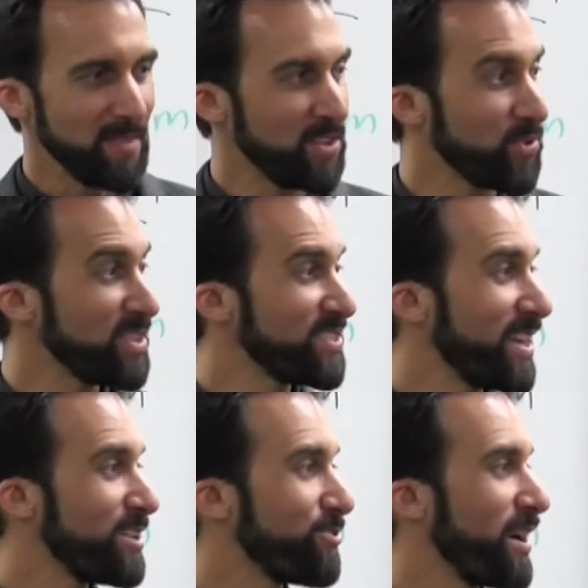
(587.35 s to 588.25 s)
So he
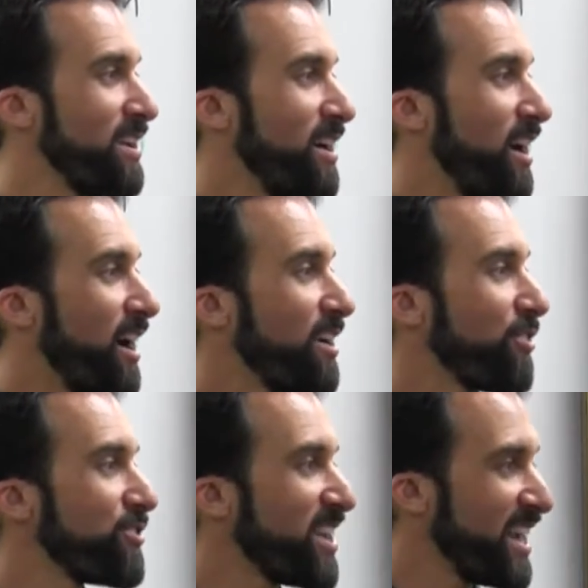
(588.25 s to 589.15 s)
decided to write
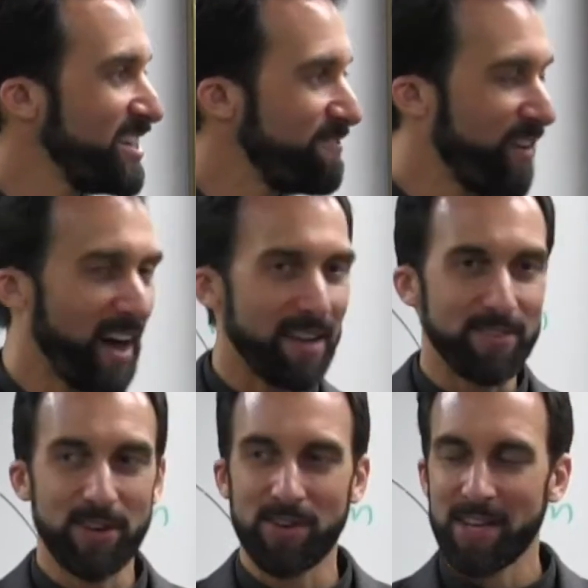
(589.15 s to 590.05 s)
another 95.
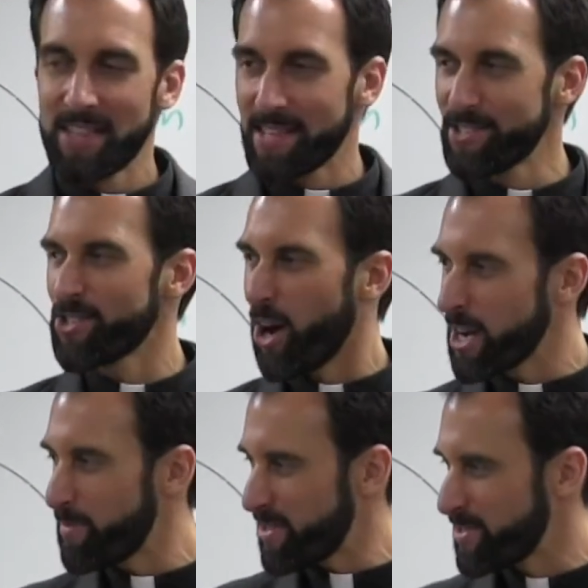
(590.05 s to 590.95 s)
You know, let's
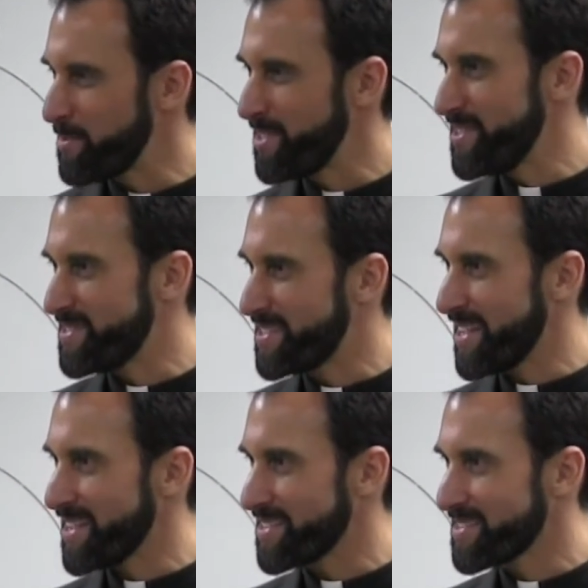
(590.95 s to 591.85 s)
talk about some of these
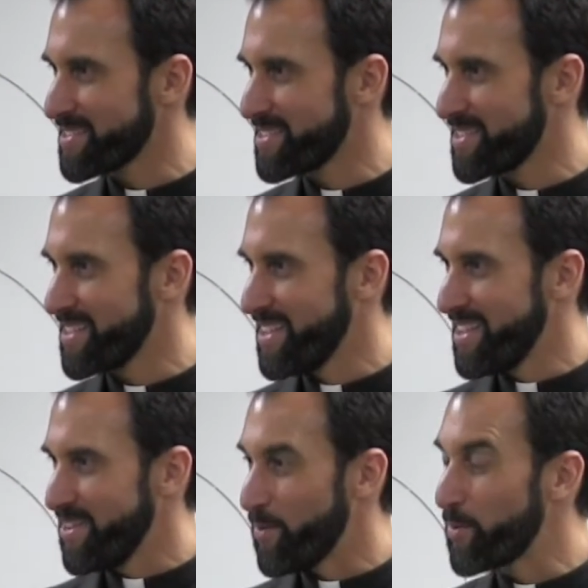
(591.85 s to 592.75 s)
things.
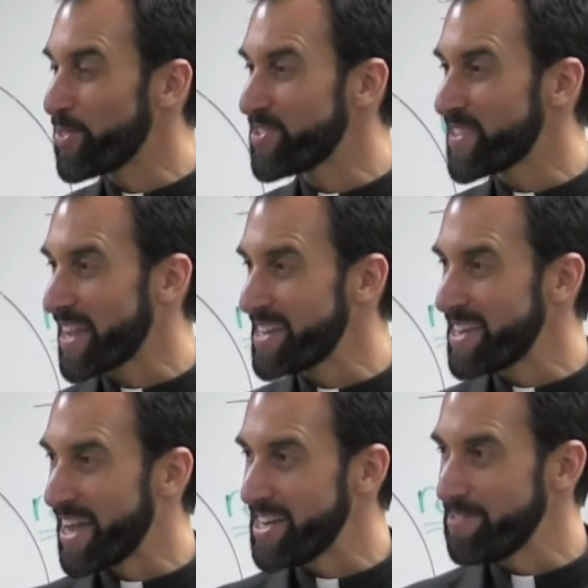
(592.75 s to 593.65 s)
What were the second
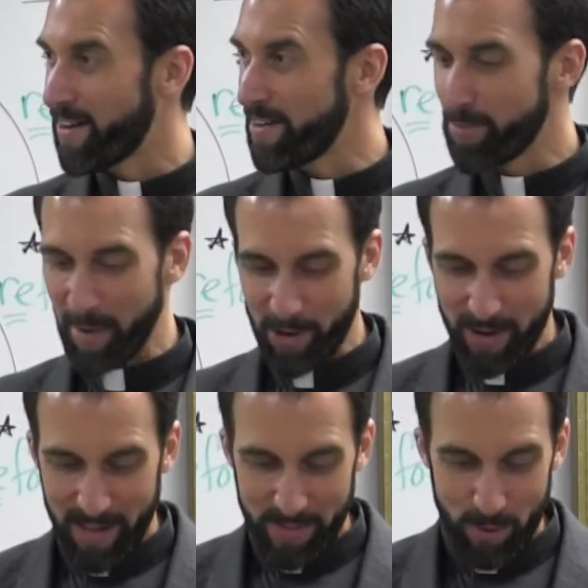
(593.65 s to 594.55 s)
95
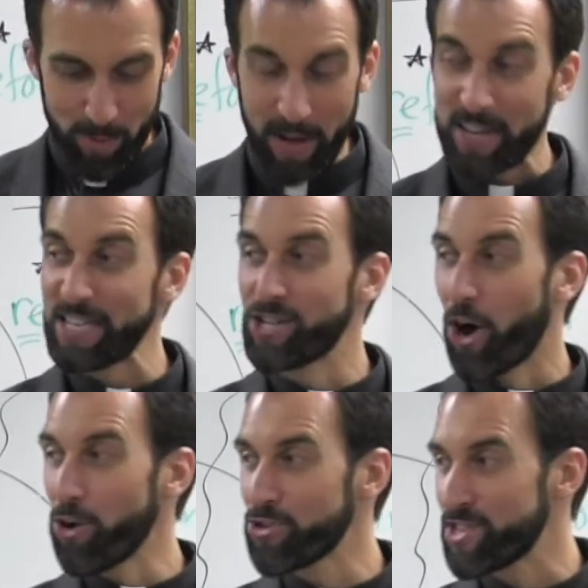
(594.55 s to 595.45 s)
about? They were about
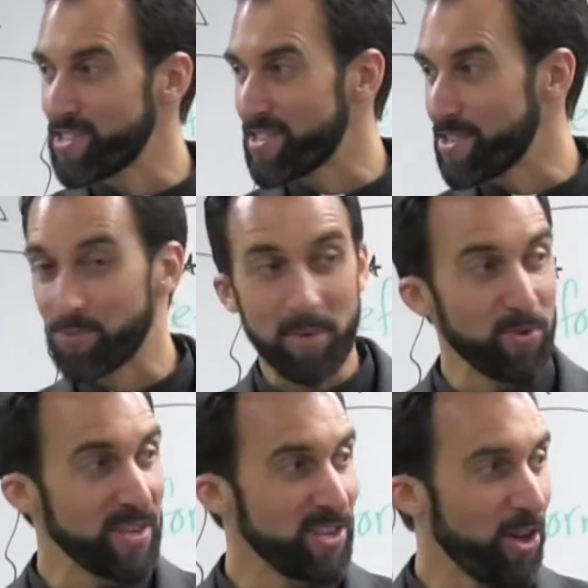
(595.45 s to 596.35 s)
indulgences.
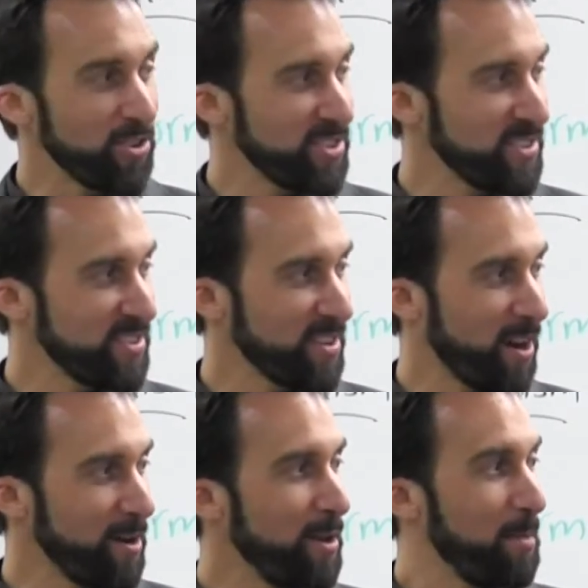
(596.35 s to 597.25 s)
Remember what indulgences
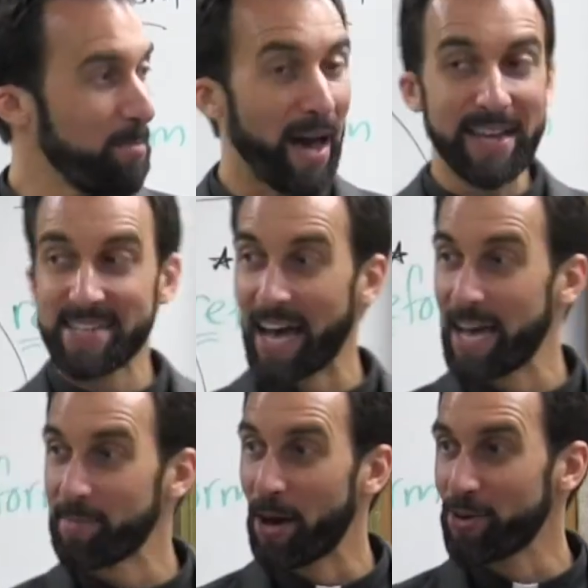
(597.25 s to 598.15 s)
are? Buying
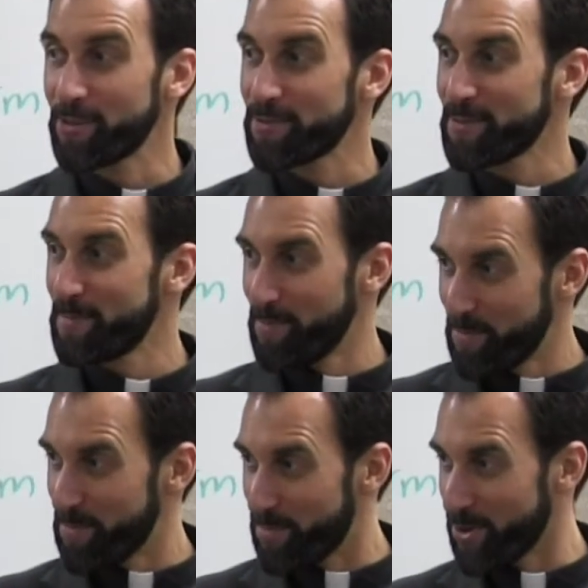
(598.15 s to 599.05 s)
time out of
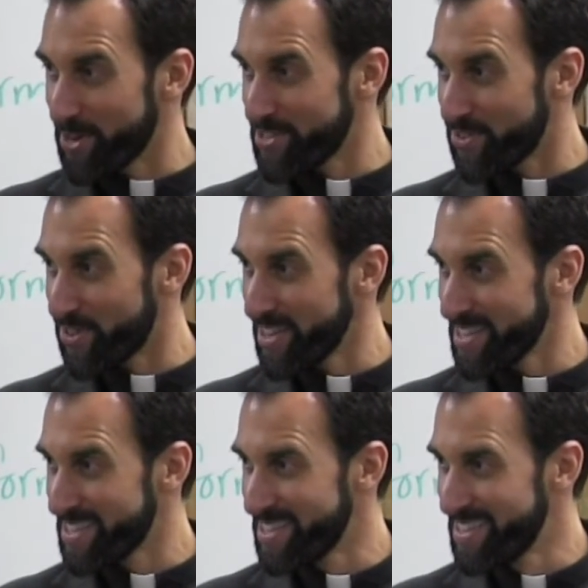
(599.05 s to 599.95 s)
purgatory?
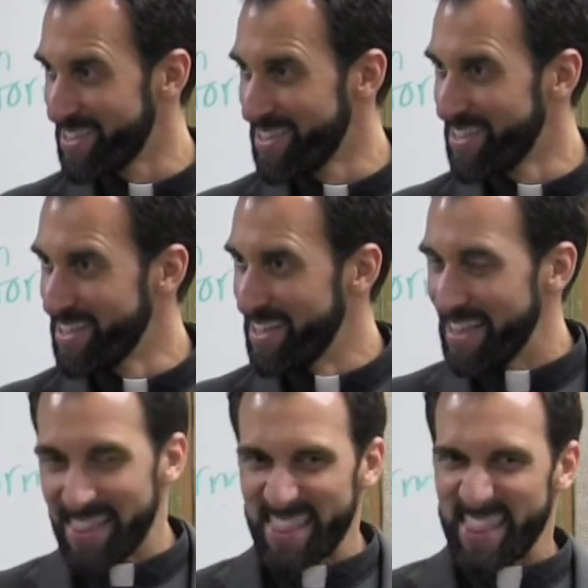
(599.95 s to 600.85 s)

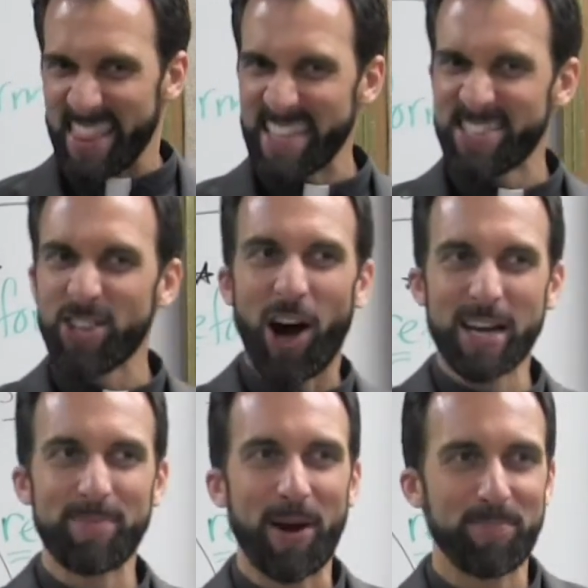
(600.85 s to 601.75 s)
Let's
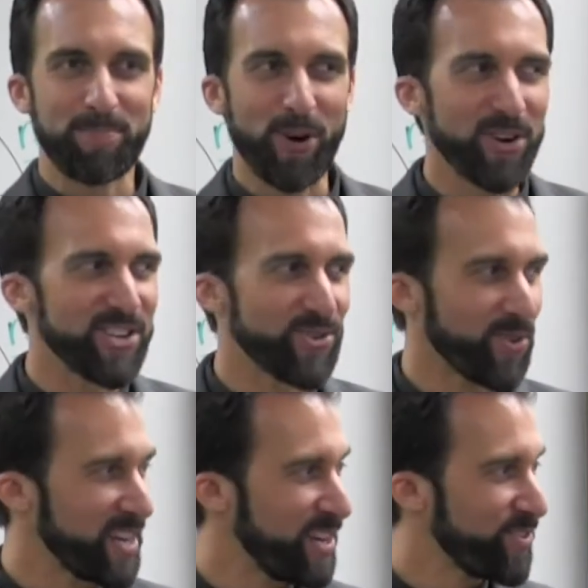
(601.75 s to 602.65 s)
talk about
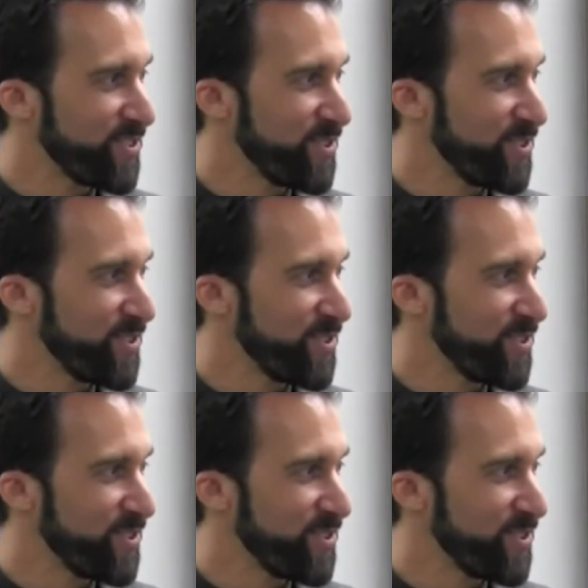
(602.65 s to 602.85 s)
purgatory here at the